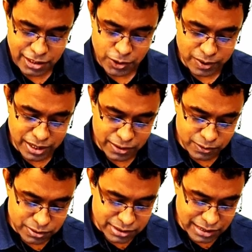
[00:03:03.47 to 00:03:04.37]
You can
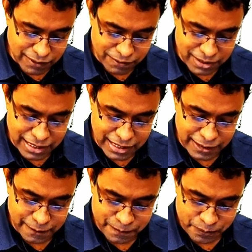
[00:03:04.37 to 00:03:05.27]
do
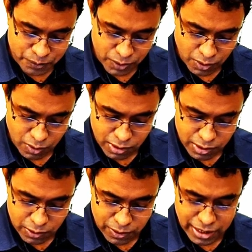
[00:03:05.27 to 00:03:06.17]
self-cleaning or
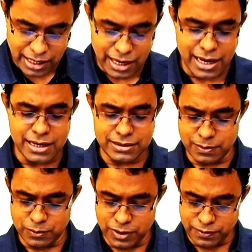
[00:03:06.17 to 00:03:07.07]
you can hire
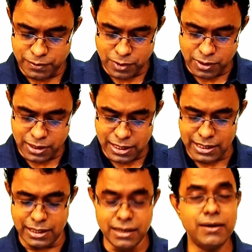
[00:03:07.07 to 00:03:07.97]
someone for
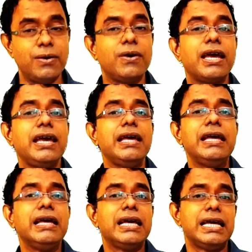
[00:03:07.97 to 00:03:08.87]
cleaning. Okay?
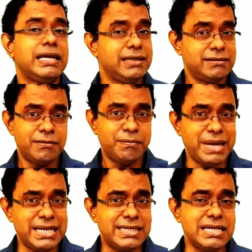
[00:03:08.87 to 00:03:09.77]

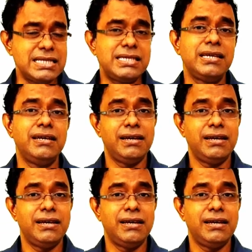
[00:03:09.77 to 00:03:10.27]
Makes sense?